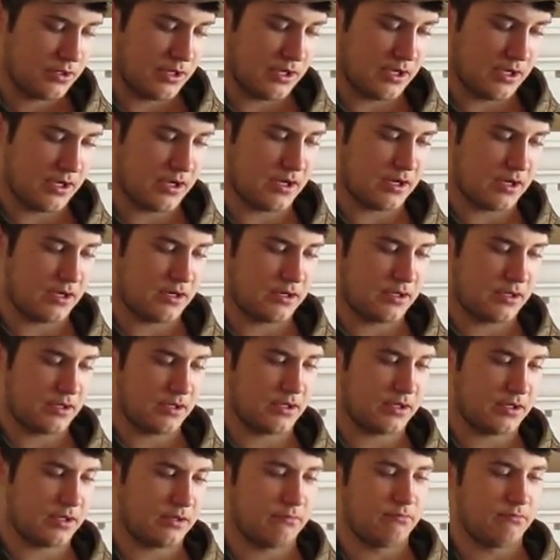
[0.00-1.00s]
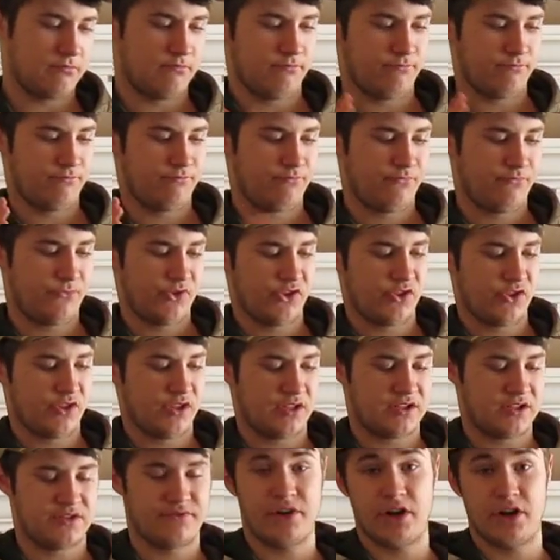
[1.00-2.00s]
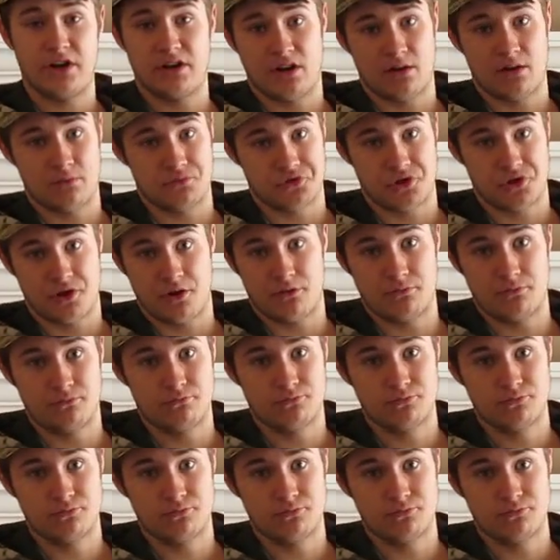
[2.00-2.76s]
And it's a very terrible scope.